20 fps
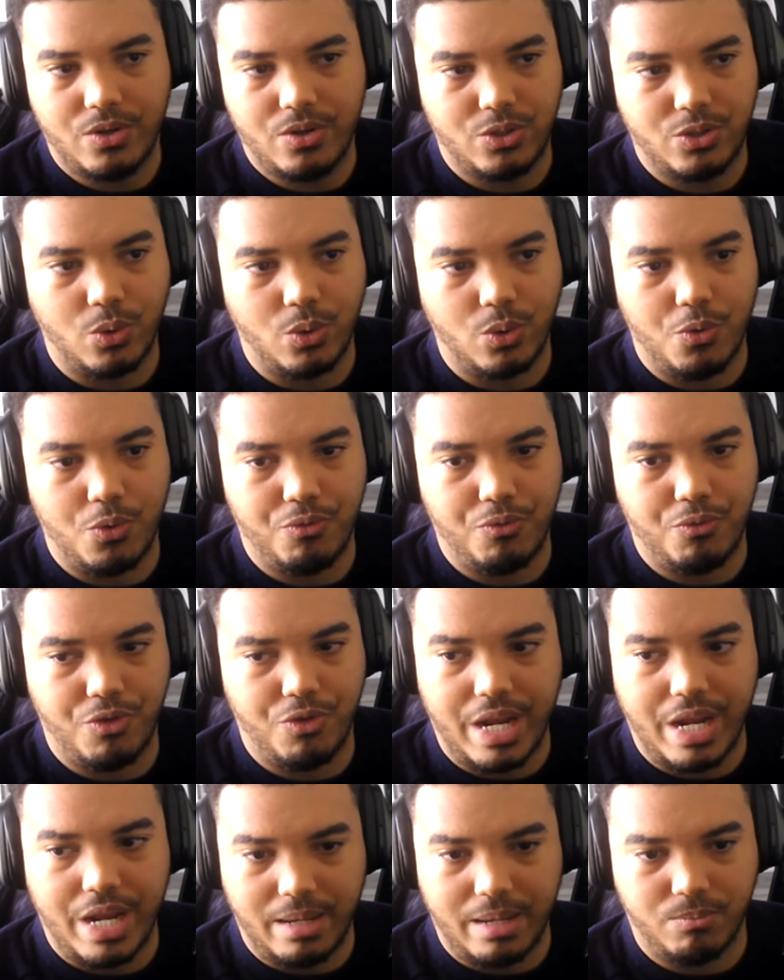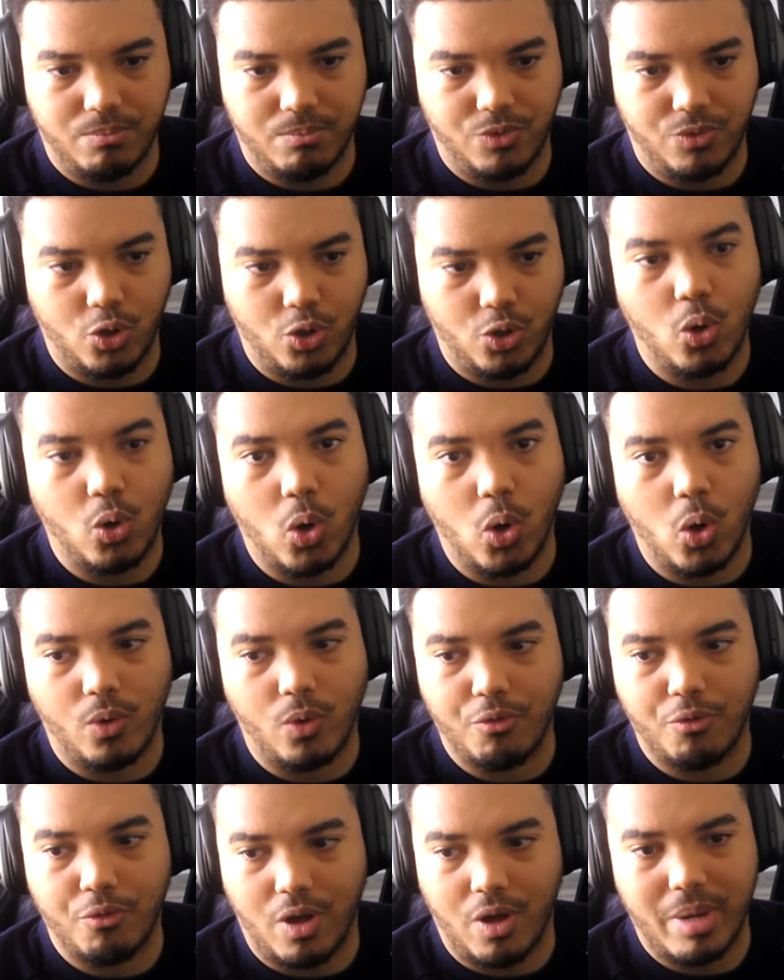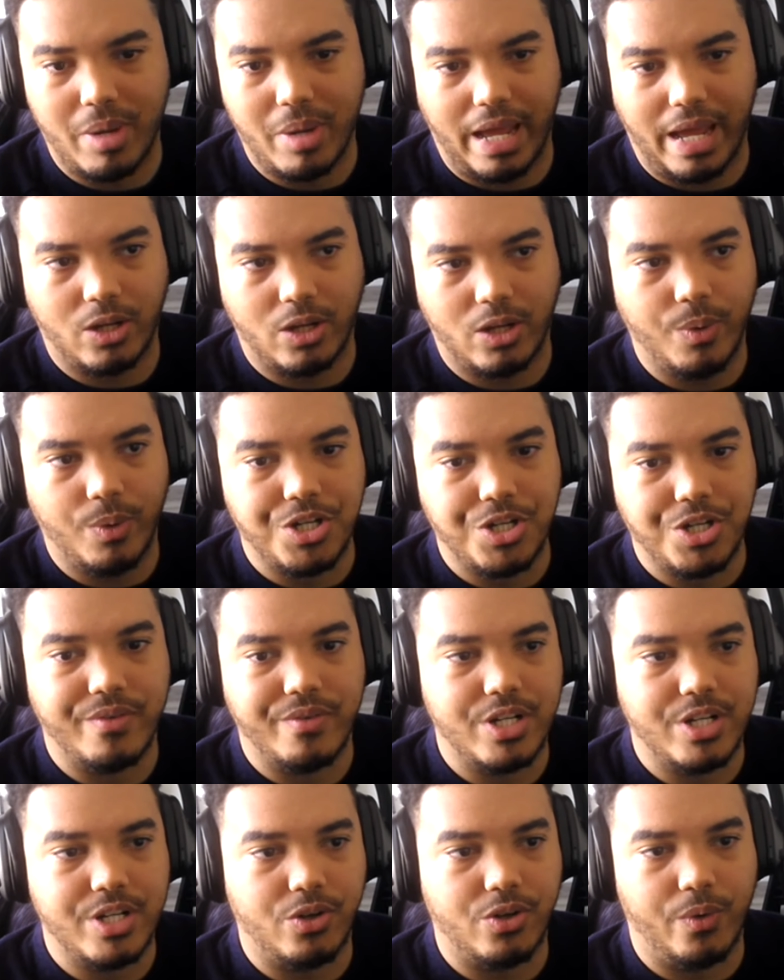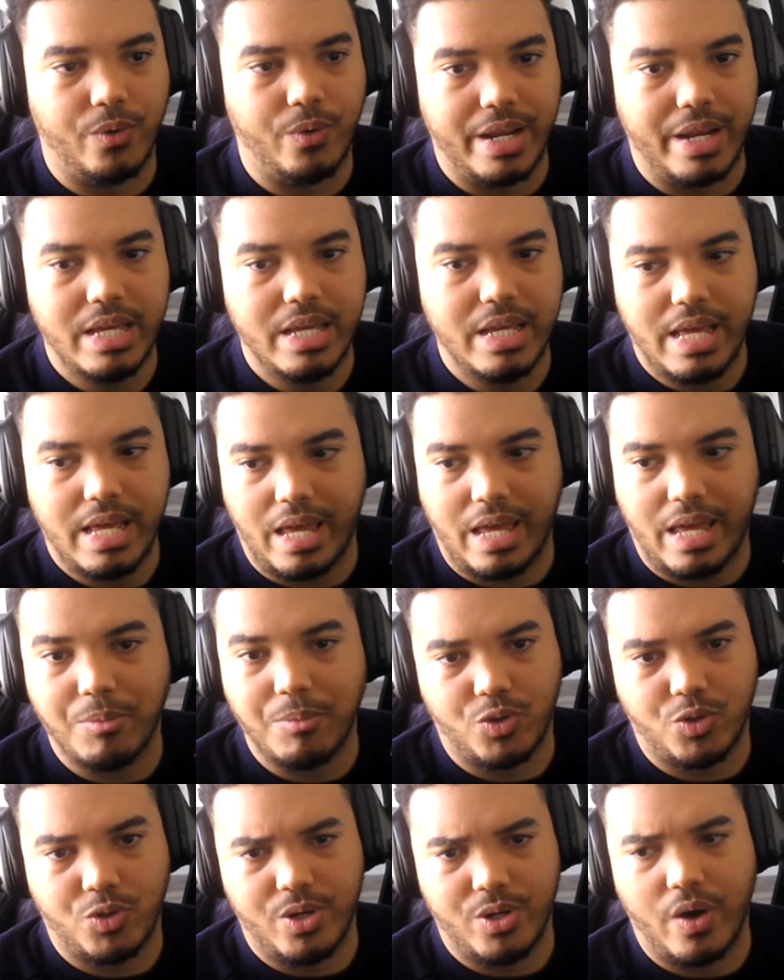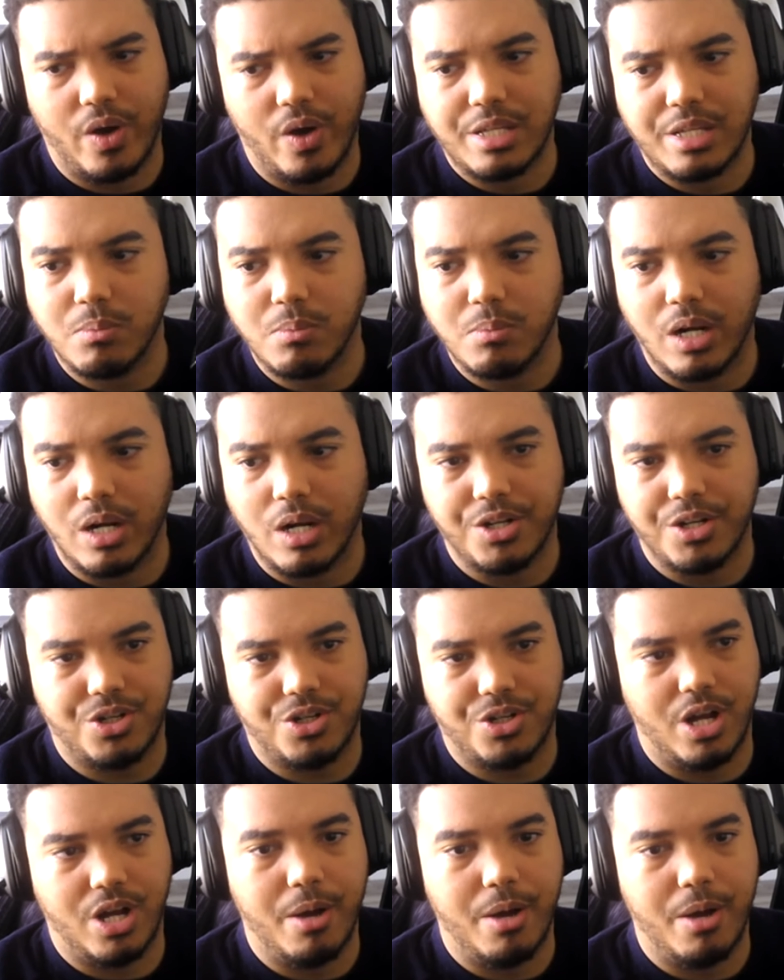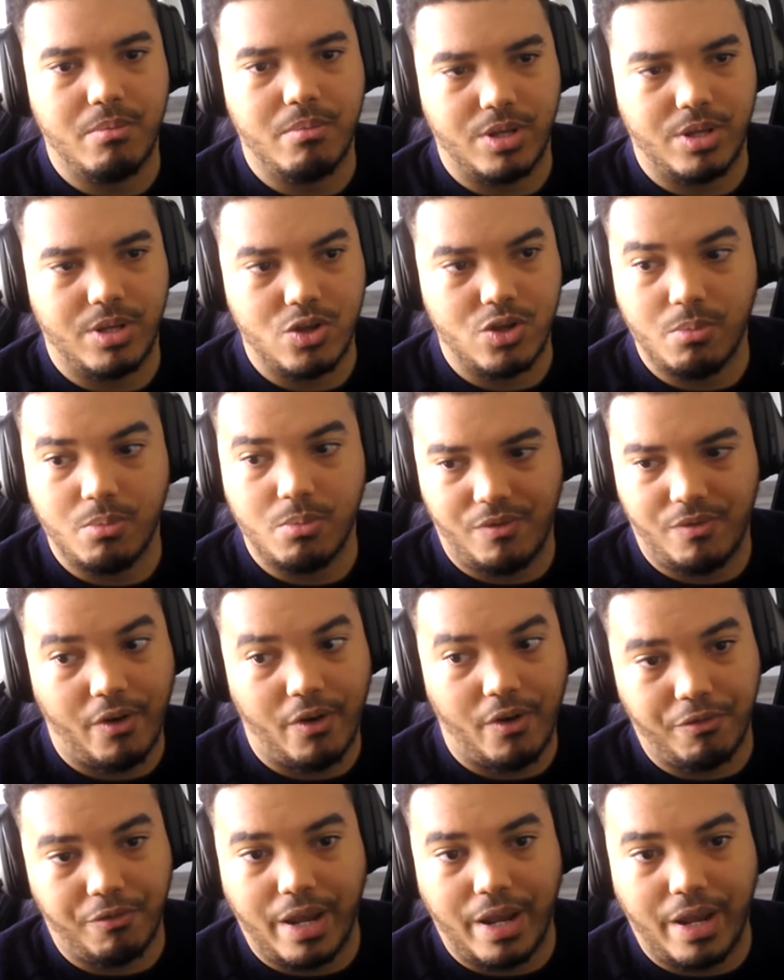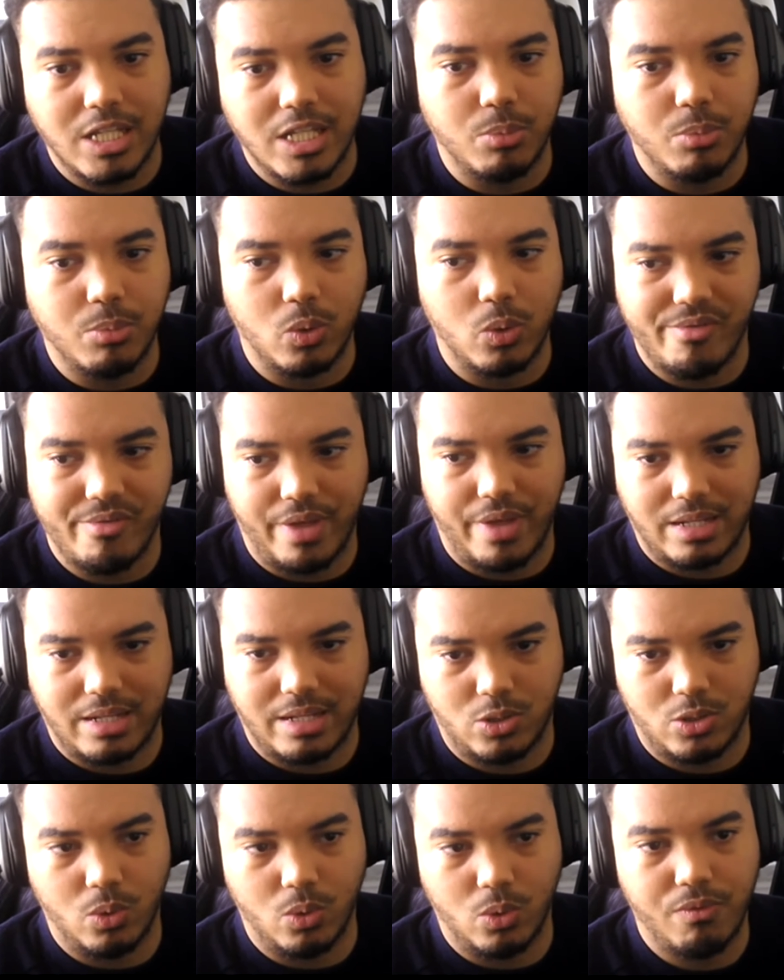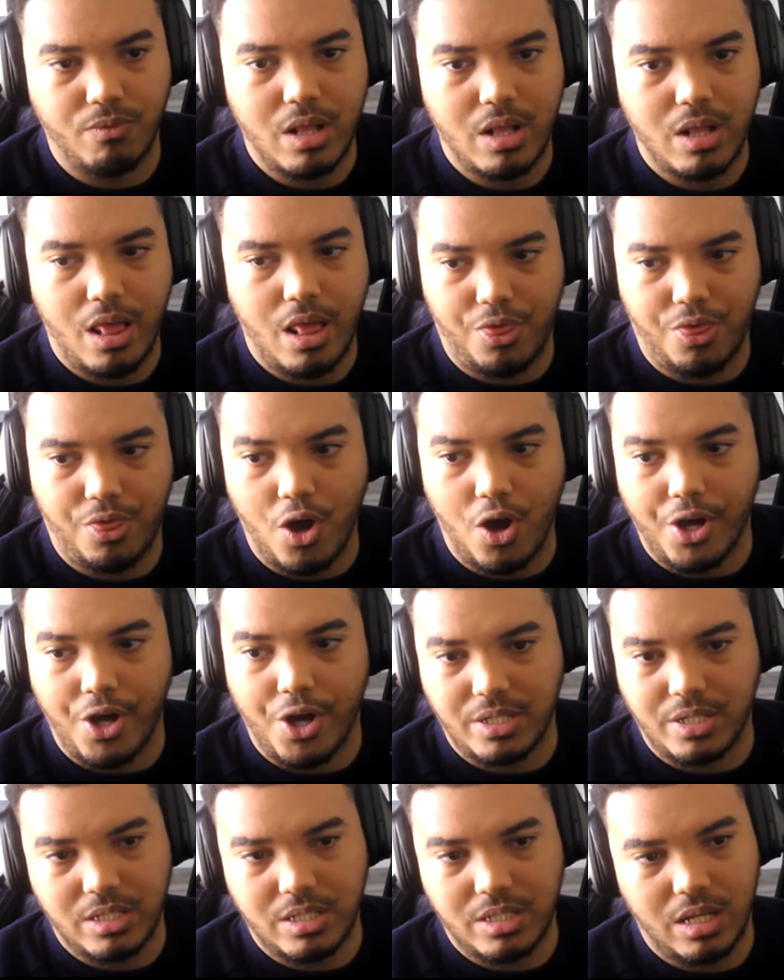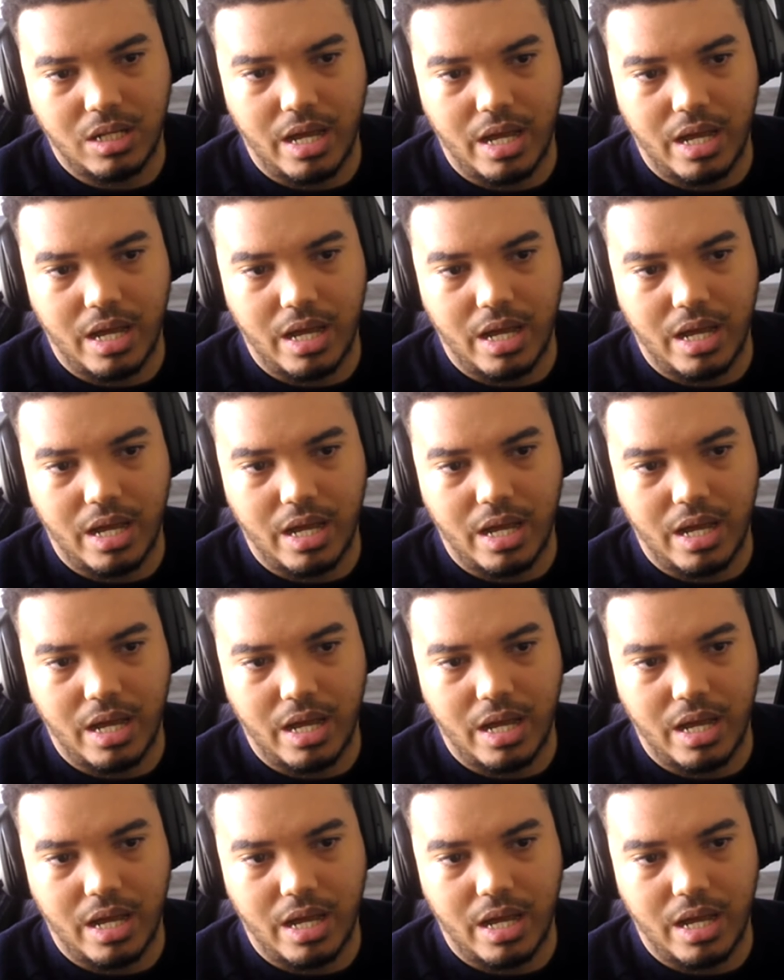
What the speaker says: sort of the core of a mechanical engineering degree. Chemistry not as much, and you can be very flexible with that sort of third